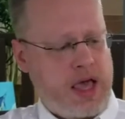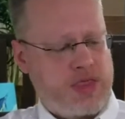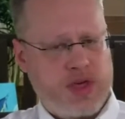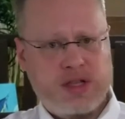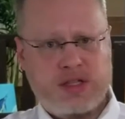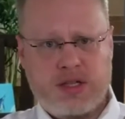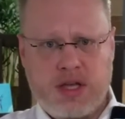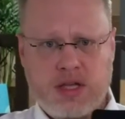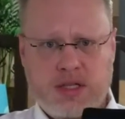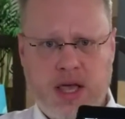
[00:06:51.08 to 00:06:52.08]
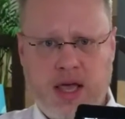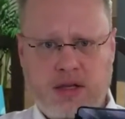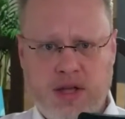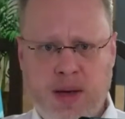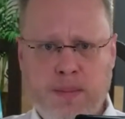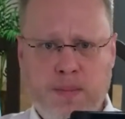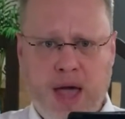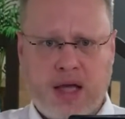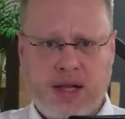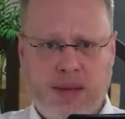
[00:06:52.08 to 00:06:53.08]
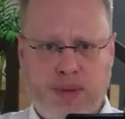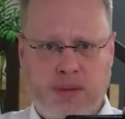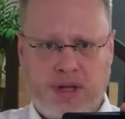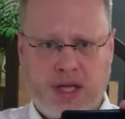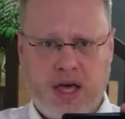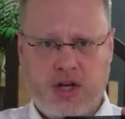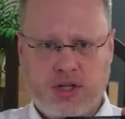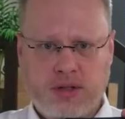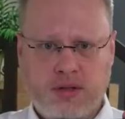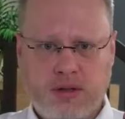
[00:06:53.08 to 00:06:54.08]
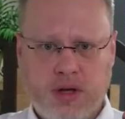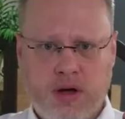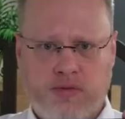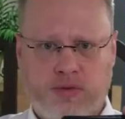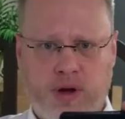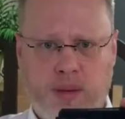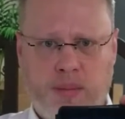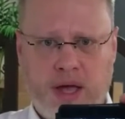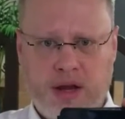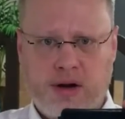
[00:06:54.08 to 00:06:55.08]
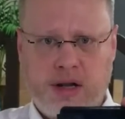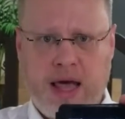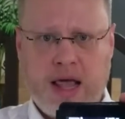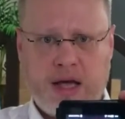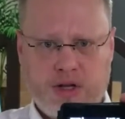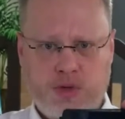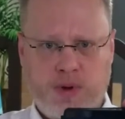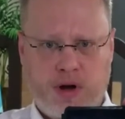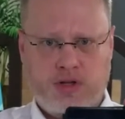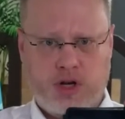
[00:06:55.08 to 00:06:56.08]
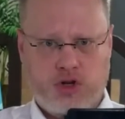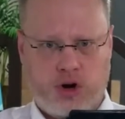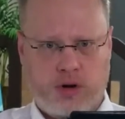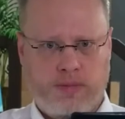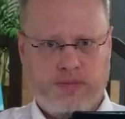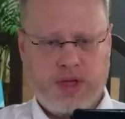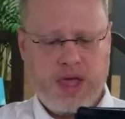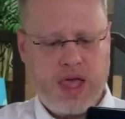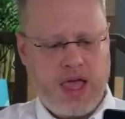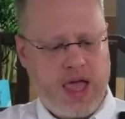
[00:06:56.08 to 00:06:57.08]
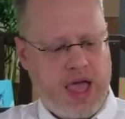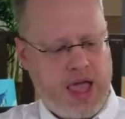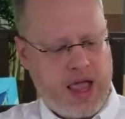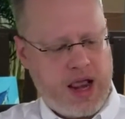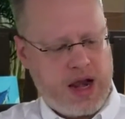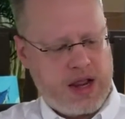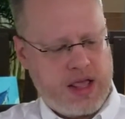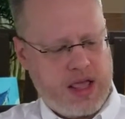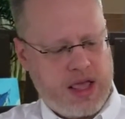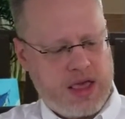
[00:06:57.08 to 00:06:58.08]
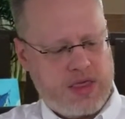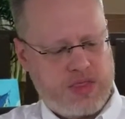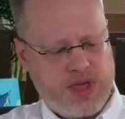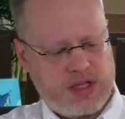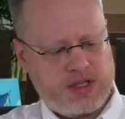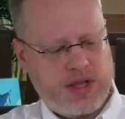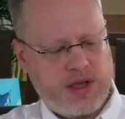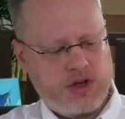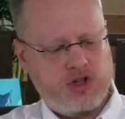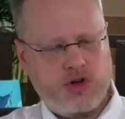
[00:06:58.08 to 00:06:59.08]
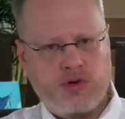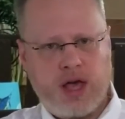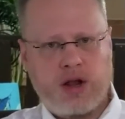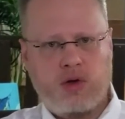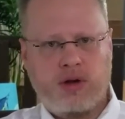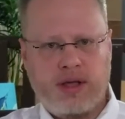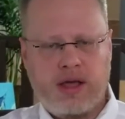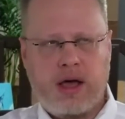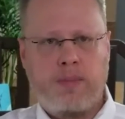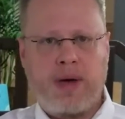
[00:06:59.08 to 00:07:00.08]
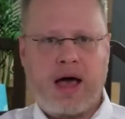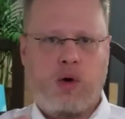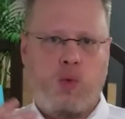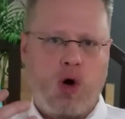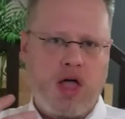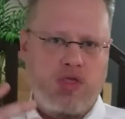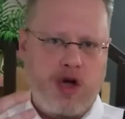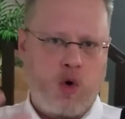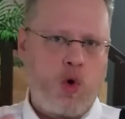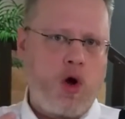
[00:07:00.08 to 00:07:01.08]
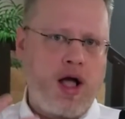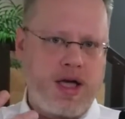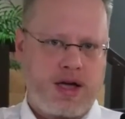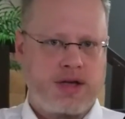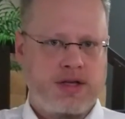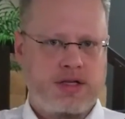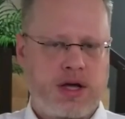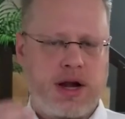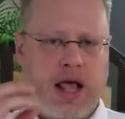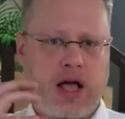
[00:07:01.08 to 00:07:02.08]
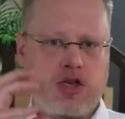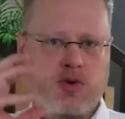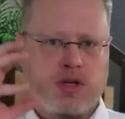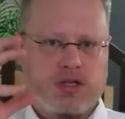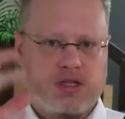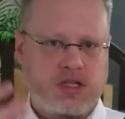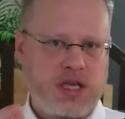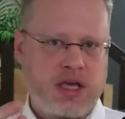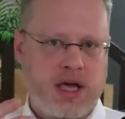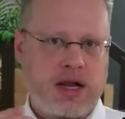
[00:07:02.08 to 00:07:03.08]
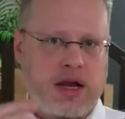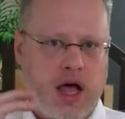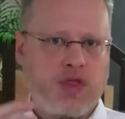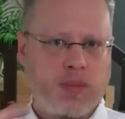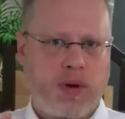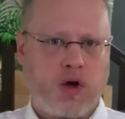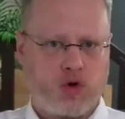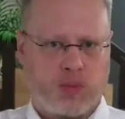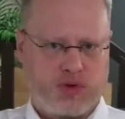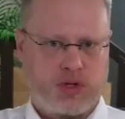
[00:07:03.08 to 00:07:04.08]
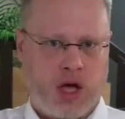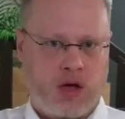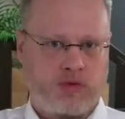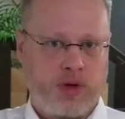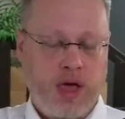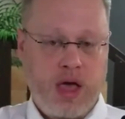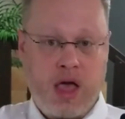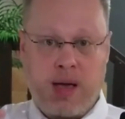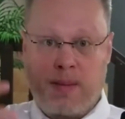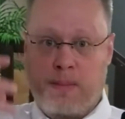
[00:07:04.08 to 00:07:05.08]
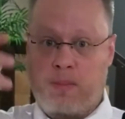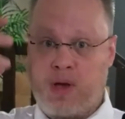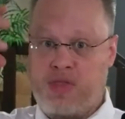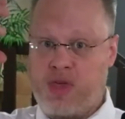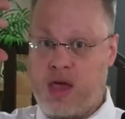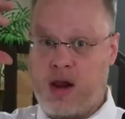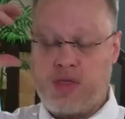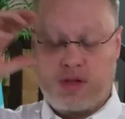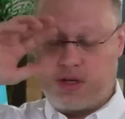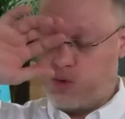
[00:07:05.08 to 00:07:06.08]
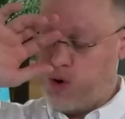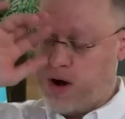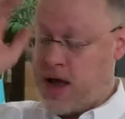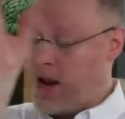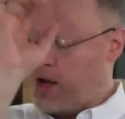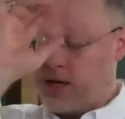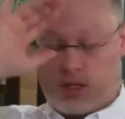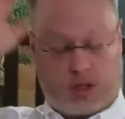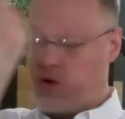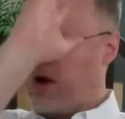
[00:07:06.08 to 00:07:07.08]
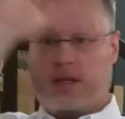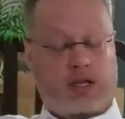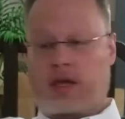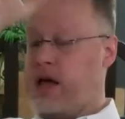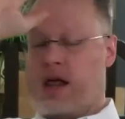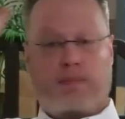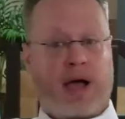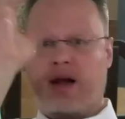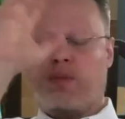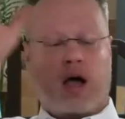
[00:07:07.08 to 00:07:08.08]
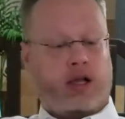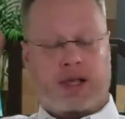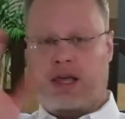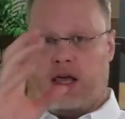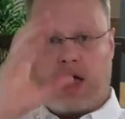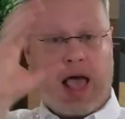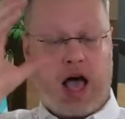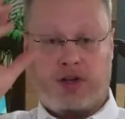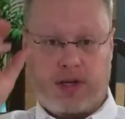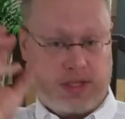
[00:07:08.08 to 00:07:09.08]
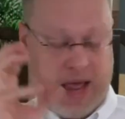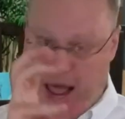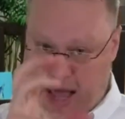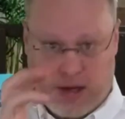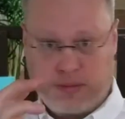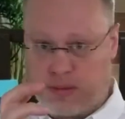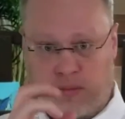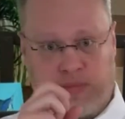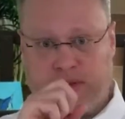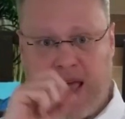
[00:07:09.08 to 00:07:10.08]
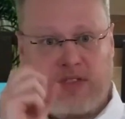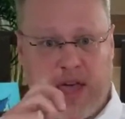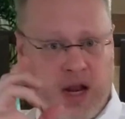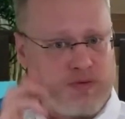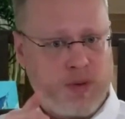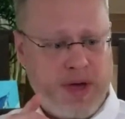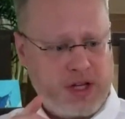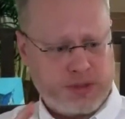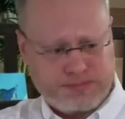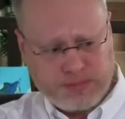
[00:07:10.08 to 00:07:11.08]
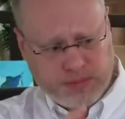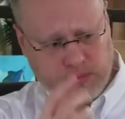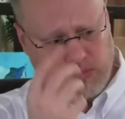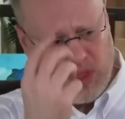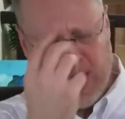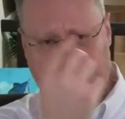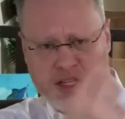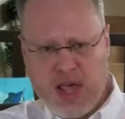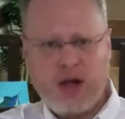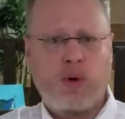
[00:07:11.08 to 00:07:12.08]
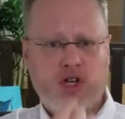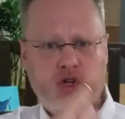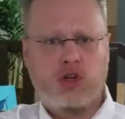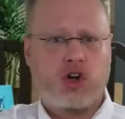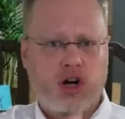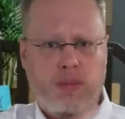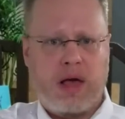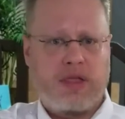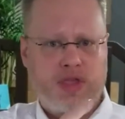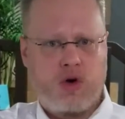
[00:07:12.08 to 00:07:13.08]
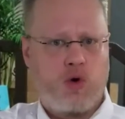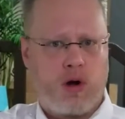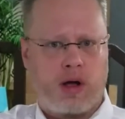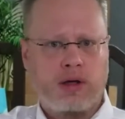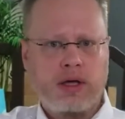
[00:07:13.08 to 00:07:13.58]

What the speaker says: This is a Tim Beckley publication from Inner Light and Conspiracy Journal, and this tells you not only about what the aura is how you can see it and other paranormal stuff, but then, and this is where it kind of gets crazy and mind-boggling, how to take that information, how to take what you learn about the aura